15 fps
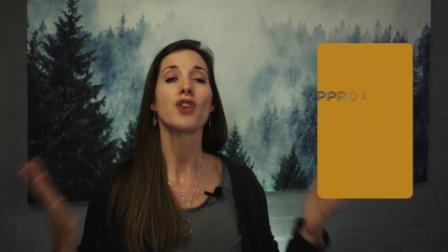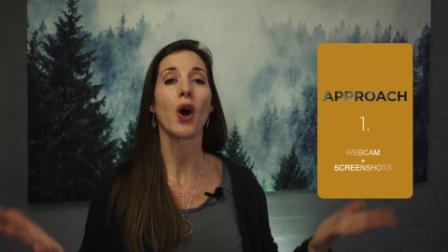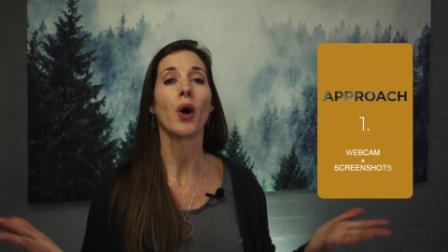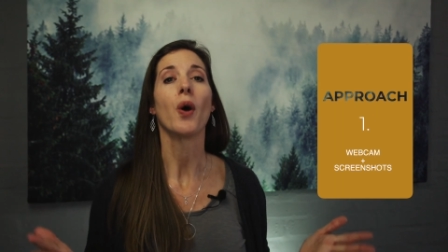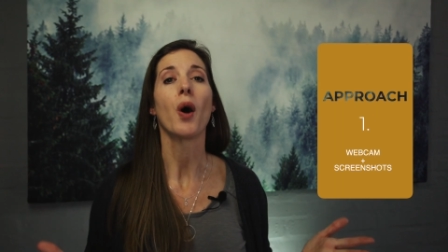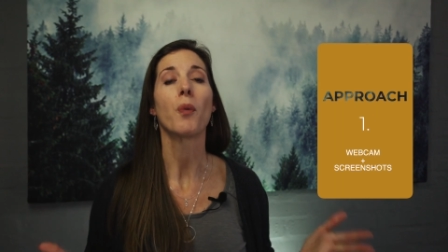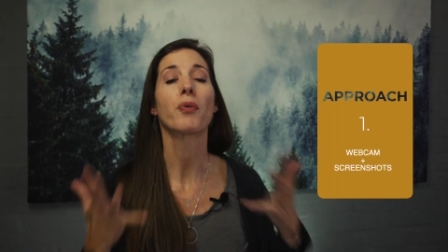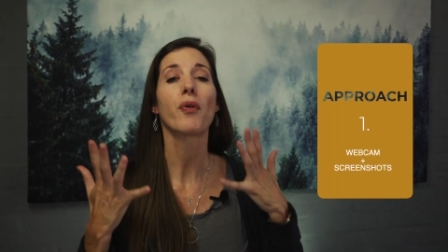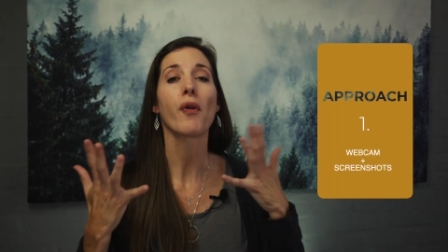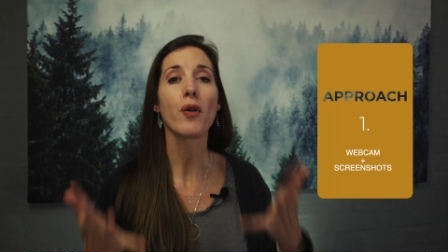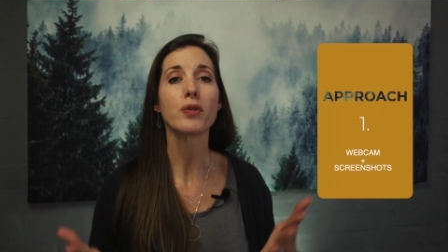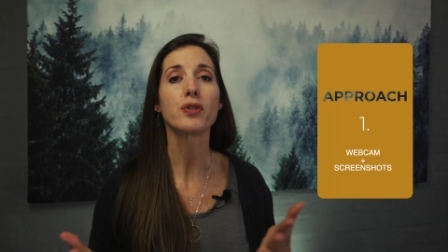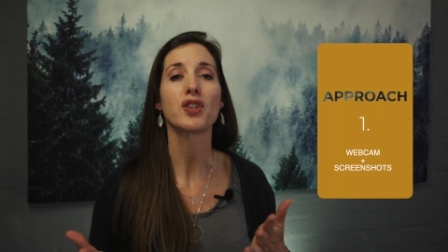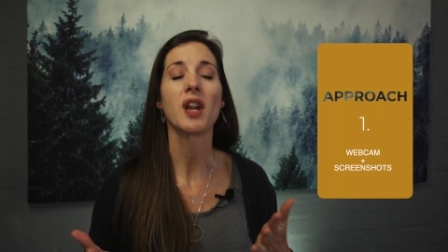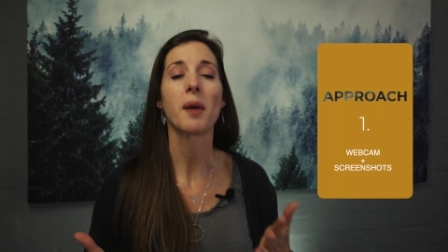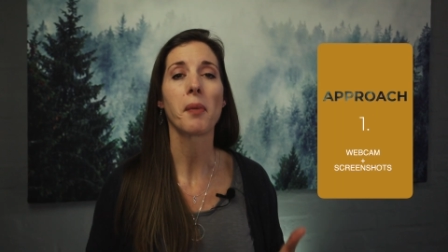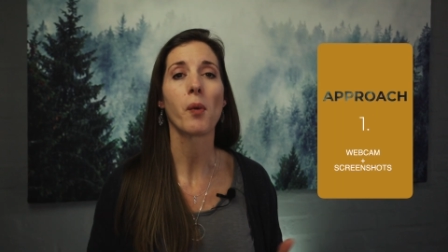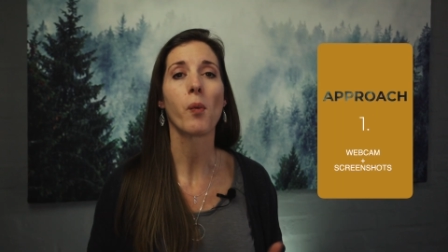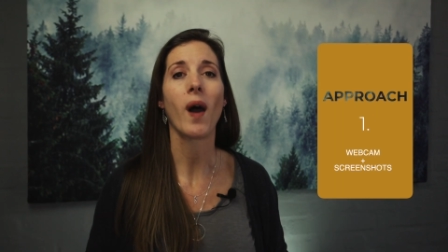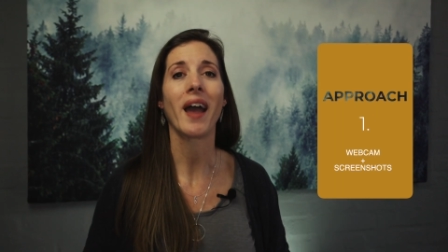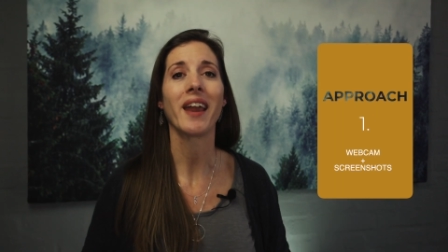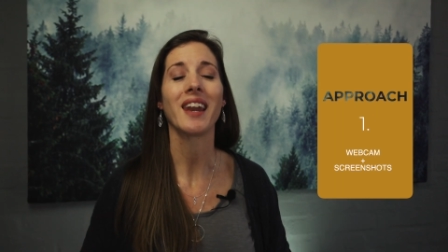So approach number
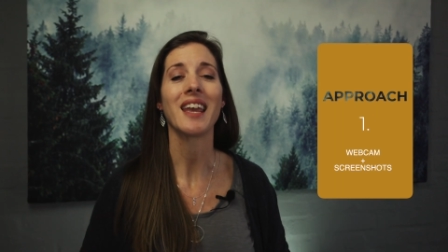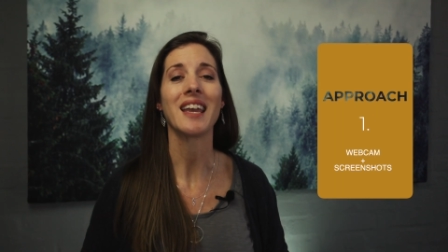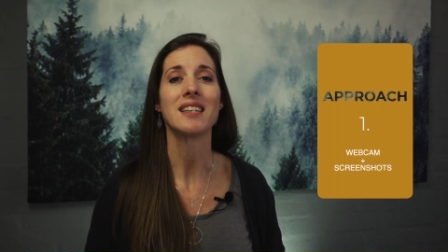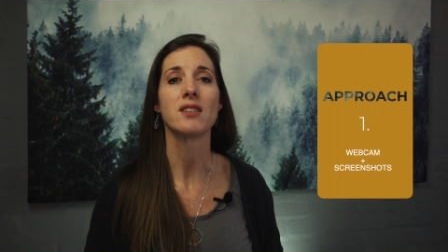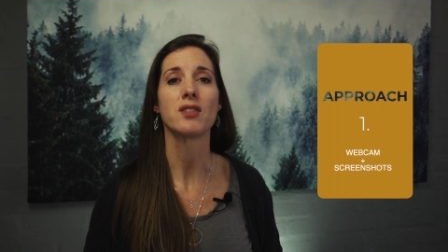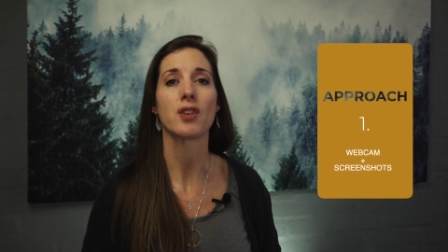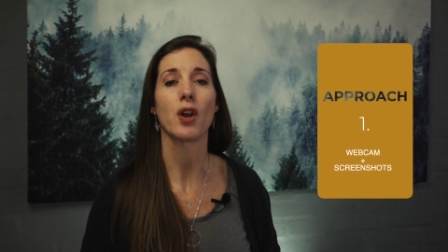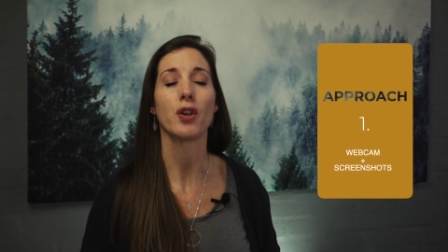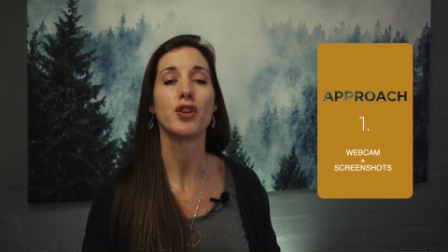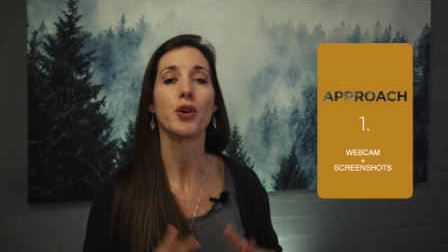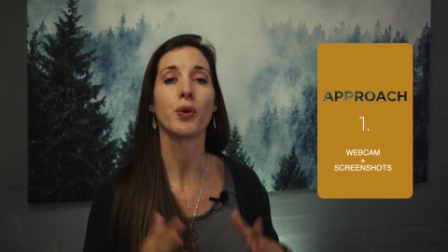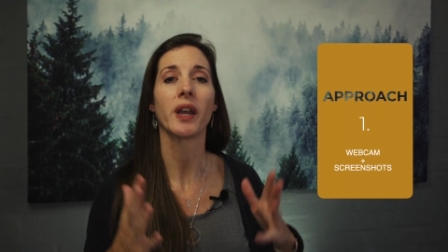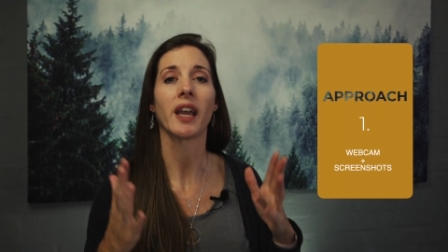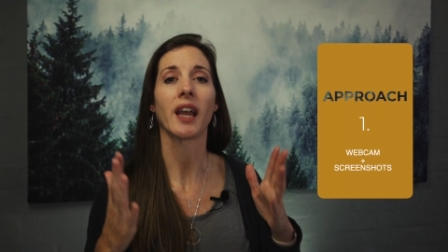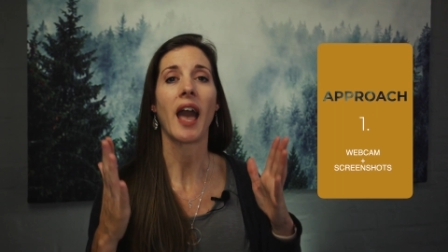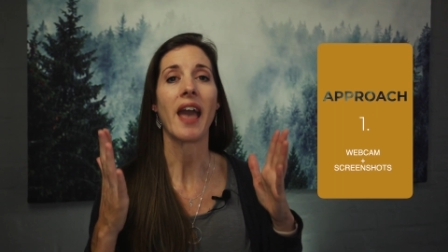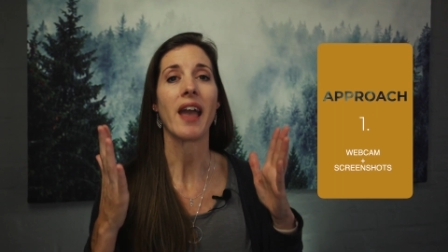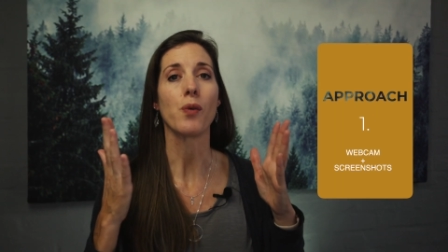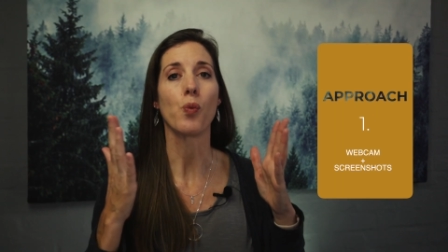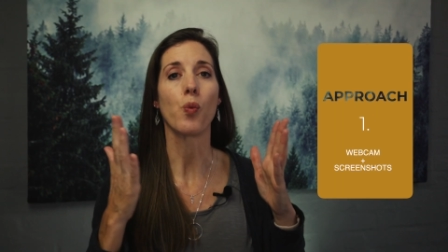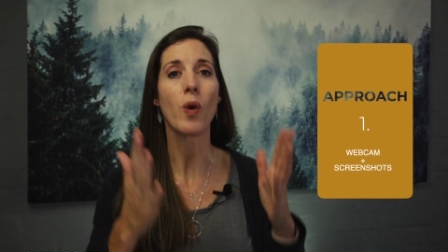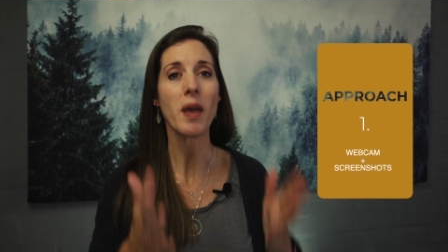1 is doing
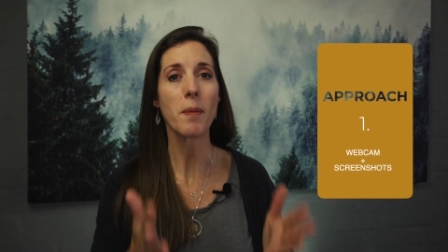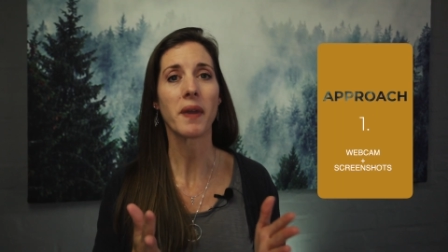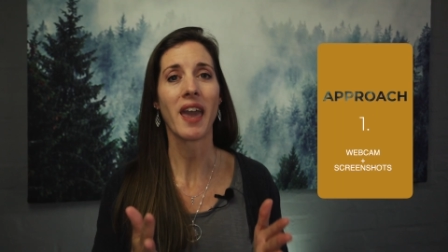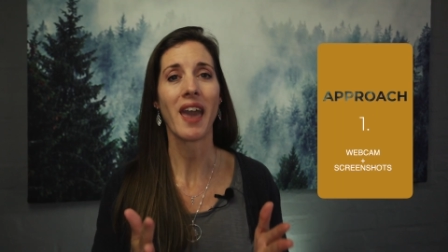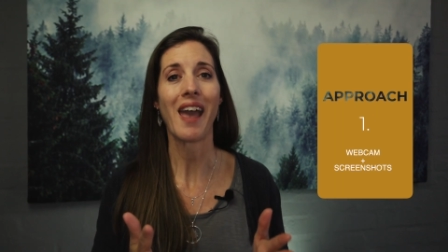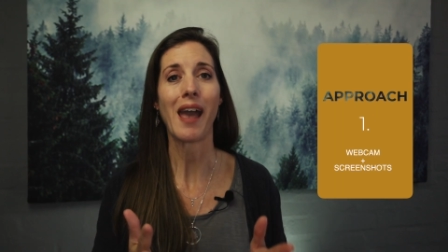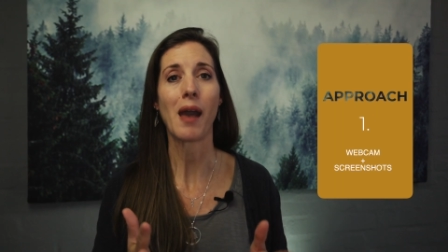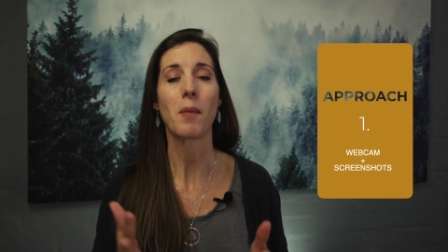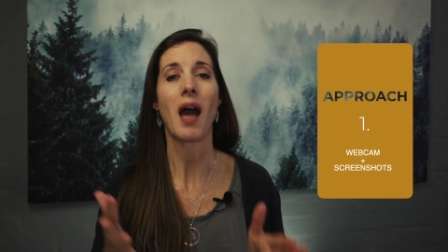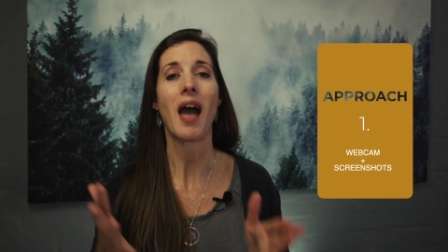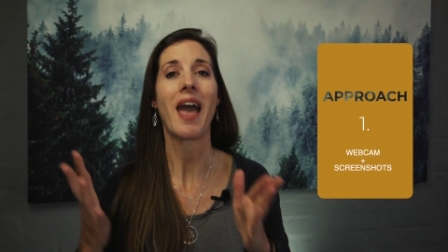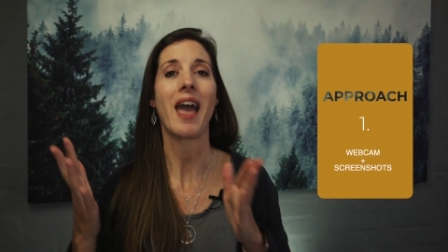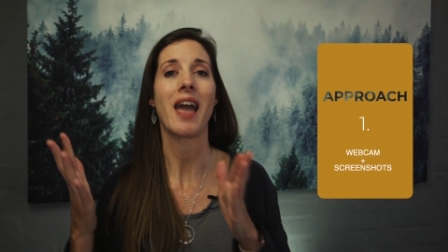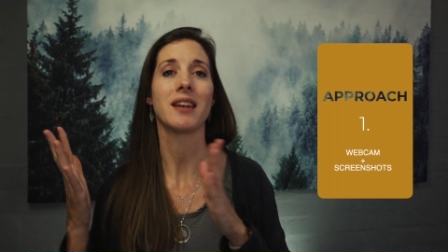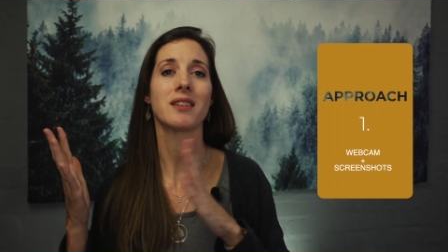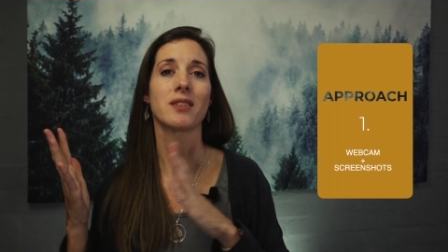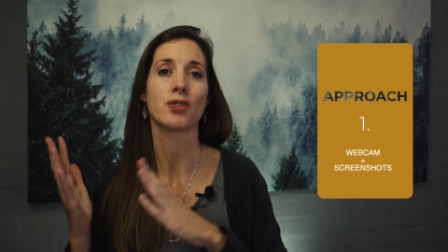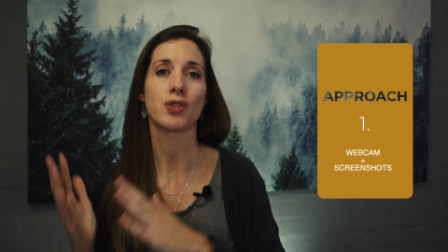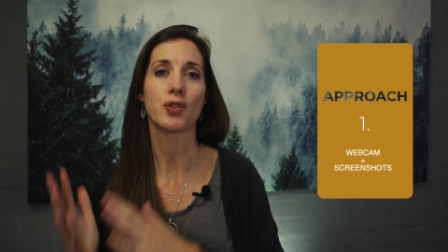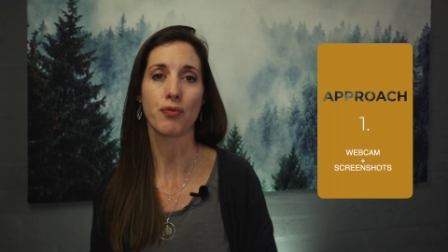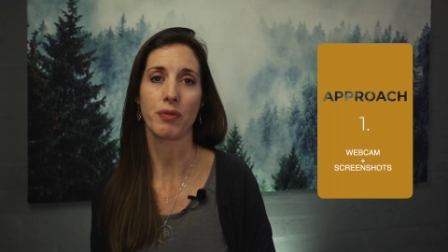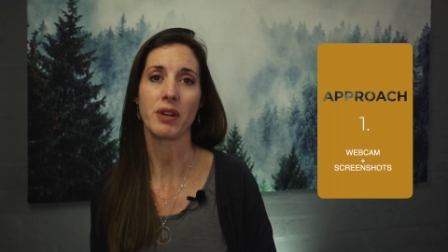a webcam and
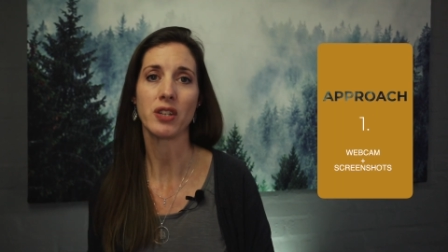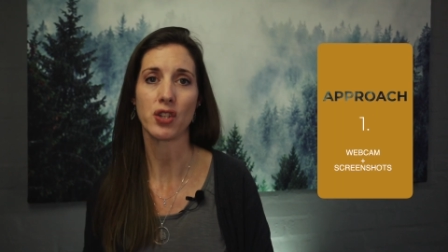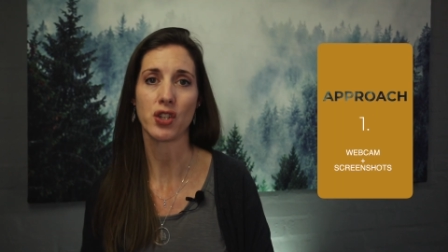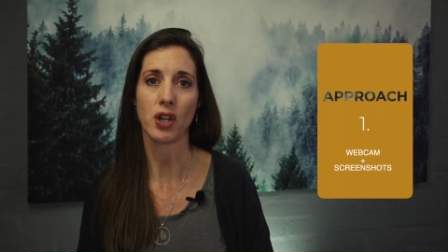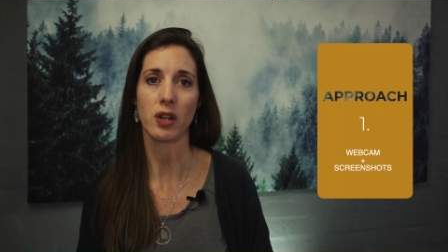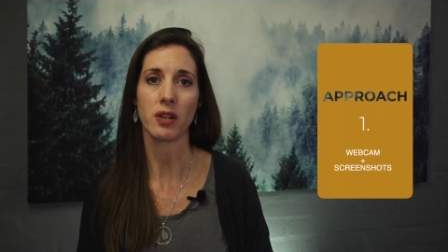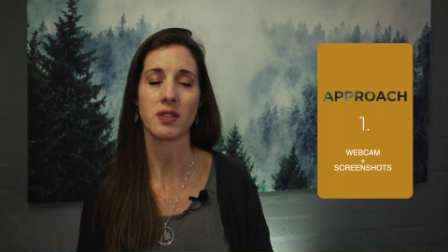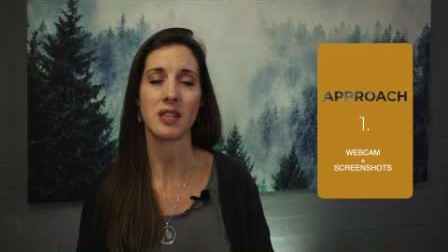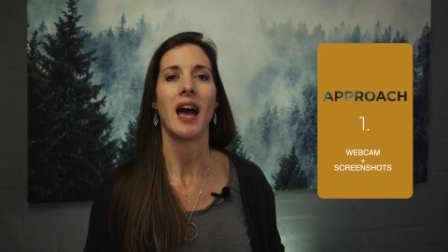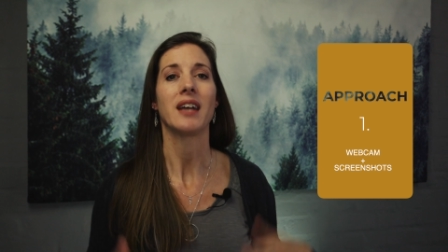screenshots.